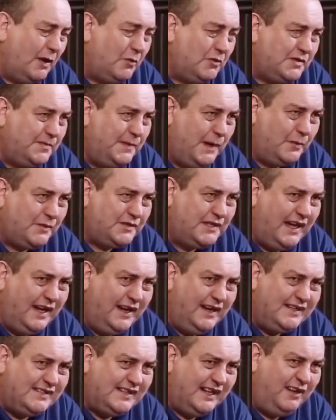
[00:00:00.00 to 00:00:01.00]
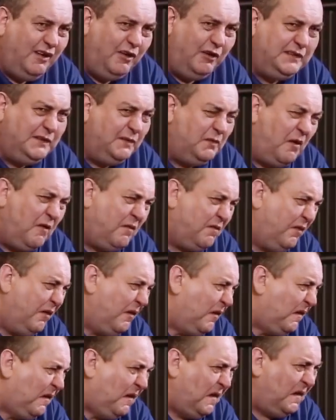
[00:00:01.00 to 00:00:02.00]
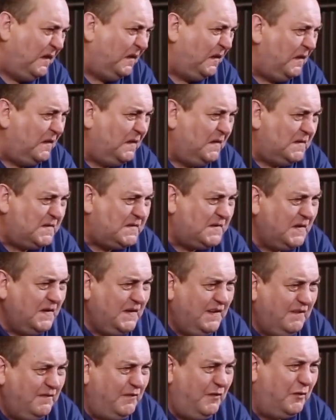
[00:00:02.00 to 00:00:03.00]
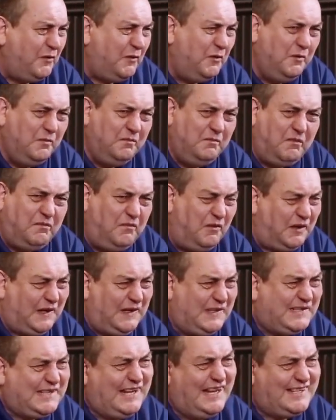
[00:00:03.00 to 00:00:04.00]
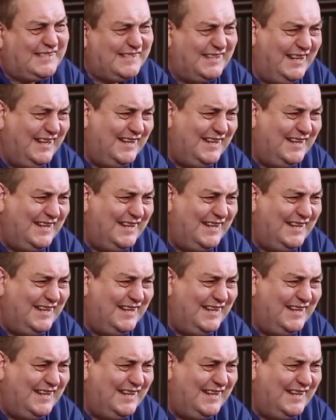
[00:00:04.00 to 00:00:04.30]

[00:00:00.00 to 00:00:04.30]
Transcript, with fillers: scouse mouse like, "Oh, they've got fuck all on his fucking fucking Wild tits.